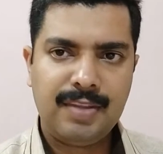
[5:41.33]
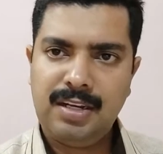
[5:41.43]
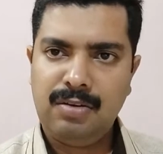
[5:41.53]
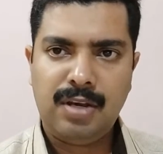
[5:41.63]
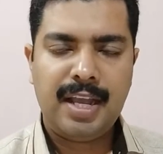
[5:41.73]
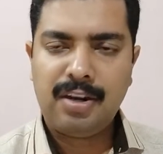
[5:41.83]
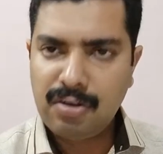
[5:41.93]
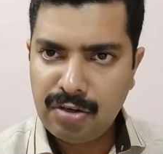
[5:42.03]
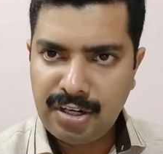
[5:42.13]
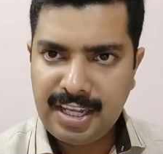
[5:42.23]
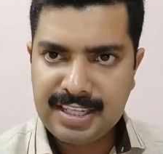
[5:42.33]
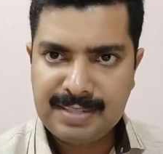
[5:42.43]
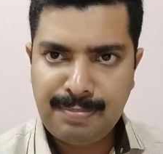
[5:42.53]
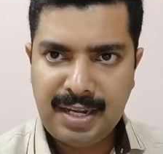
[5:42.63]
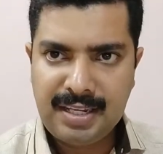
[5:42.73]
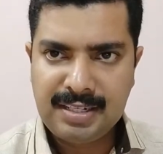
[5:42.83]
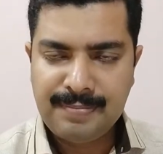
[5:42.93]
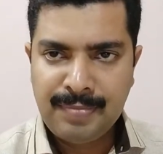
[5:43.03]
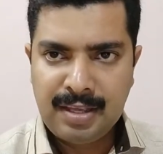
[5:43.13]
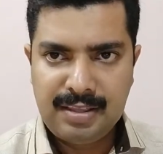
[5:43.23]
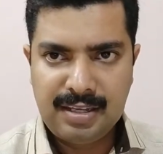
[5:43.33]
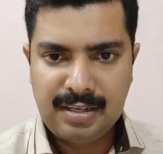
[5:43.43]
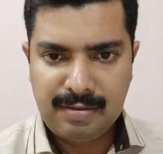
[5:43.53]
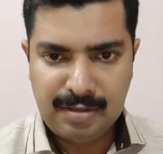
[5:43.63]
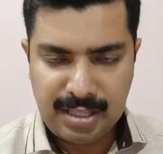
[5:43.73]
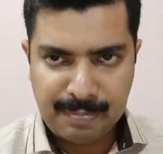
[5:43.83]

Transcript: Now, I had already explained the